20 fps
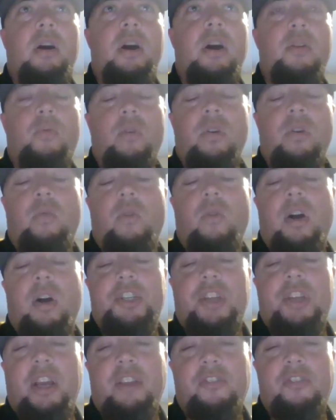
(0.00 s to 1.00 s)
I don't want to
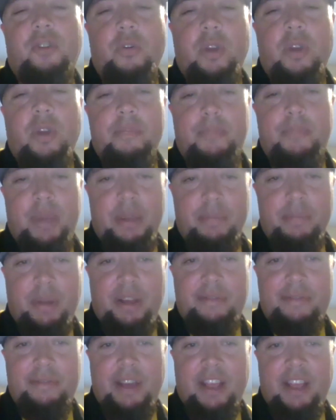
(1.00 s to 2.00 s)
watch guys go get beat
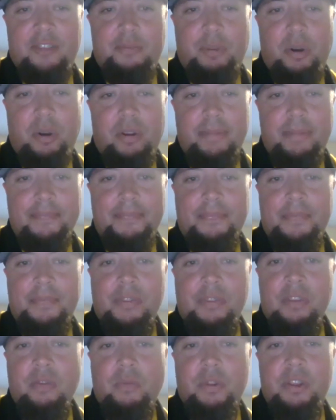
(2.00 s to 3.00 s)
by fastball
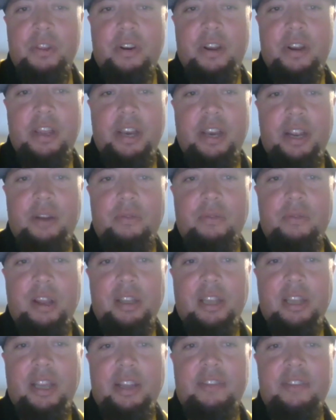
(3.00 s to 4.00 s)
when they're hitting,
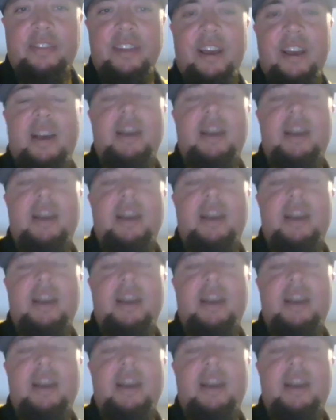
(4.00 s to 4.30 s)
right? Like it's